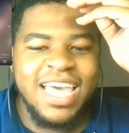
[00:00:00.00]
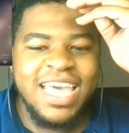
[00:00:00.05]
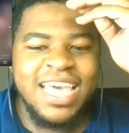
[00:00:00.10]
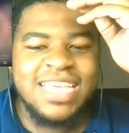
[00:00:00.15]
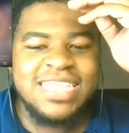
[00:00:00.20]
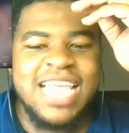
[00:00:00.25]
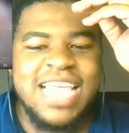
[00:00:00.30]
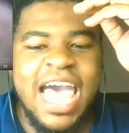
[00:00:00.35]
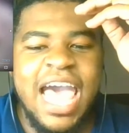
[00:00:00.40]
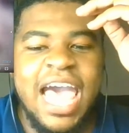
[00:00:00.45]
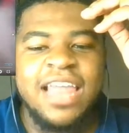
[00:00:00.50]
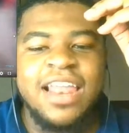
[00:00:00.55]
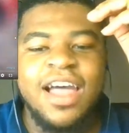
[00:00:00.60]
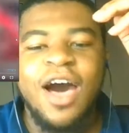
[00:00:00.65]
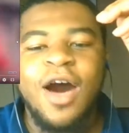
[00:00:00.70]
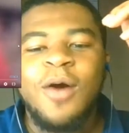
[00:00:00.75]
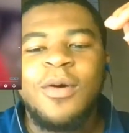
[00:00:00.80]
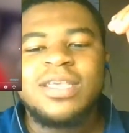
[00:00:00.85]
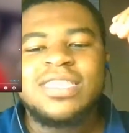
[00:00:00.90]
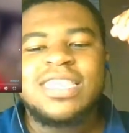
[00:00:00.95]
He's dead.
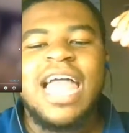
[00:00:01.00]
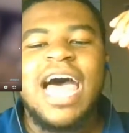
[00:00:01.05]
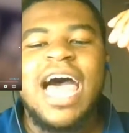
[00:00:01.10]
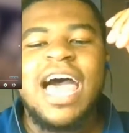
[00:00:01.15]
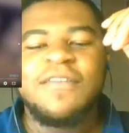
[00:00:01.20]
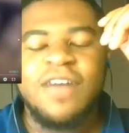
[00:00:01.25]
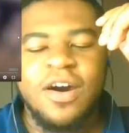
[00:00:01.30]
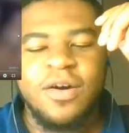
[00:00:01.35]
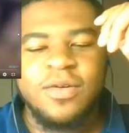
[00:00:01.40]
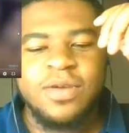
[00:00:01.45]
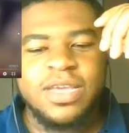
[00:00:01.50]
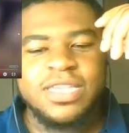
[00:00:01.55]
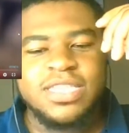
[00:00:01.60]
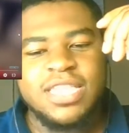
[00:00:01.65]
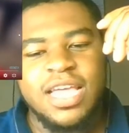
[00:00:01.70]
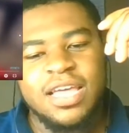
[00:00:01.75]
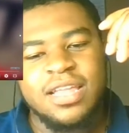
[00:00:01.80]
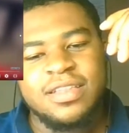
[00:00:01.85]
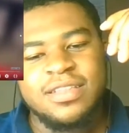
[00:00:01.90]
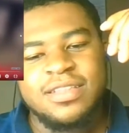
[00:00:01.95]
Oh, he's alive. Oh no, he's
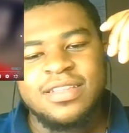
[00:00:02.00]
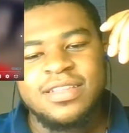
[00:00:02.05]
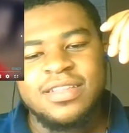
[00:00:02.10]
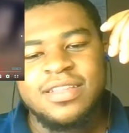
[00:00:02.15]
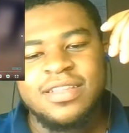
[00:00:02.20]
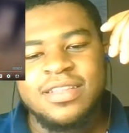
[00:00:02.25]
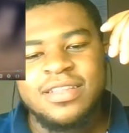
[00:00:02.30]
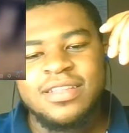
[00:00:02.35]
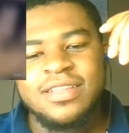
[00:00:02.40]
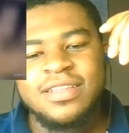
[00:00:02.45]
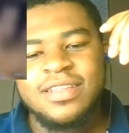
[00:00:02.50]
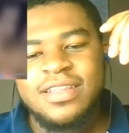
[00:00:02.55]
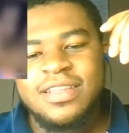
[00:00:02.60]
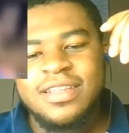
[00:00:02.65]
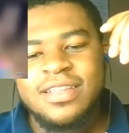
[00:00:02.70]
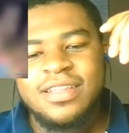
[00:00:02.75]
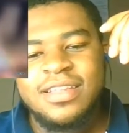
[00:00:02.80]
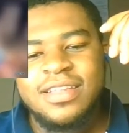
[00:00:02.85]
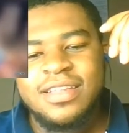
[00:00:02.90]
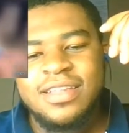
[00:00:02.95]
dead.
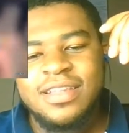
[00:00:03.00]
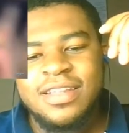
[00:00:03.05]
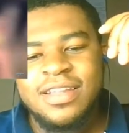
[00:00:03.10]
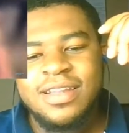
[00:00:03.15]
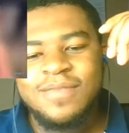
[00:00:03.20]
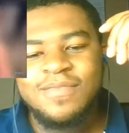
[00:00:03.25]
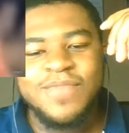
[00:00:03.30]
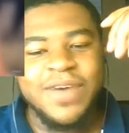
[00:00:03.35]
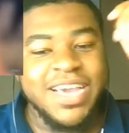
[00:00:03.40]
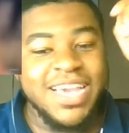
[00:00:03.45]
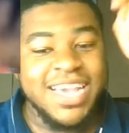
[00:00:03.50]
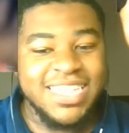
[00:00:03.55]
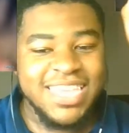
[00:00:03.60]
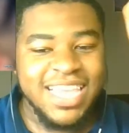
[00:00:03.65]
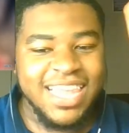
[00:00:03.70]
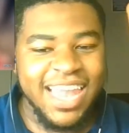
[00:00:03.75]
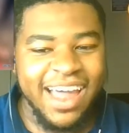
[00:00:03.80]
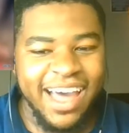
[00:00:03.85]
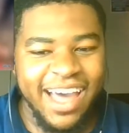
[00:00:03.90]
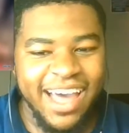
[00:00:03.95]
But he's
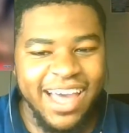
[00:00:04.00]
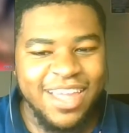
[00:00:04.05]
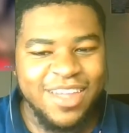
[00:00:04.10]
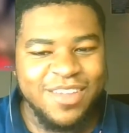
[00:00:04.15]
alive.